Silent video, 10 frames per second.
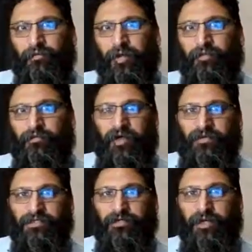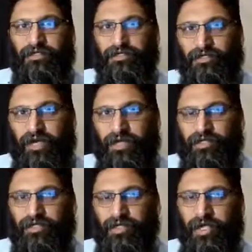people find this quite
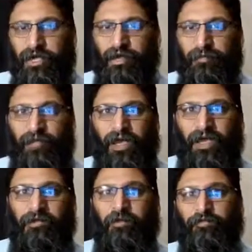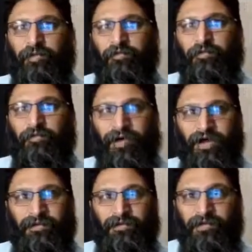strange, and a lot of people
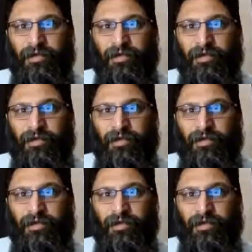find,